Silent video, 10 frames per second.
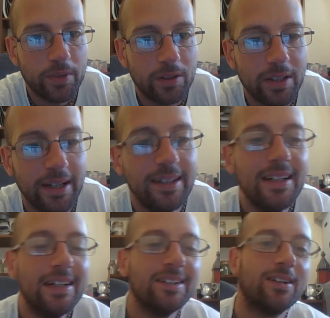Okay,
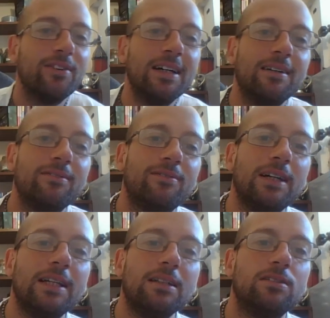so
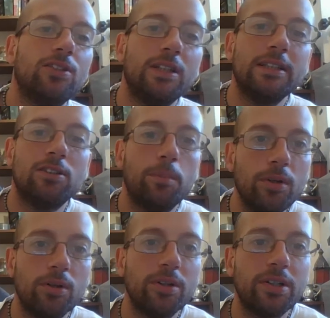they then turn into
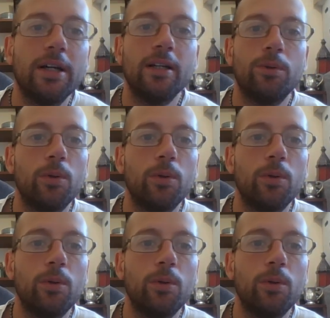pure science.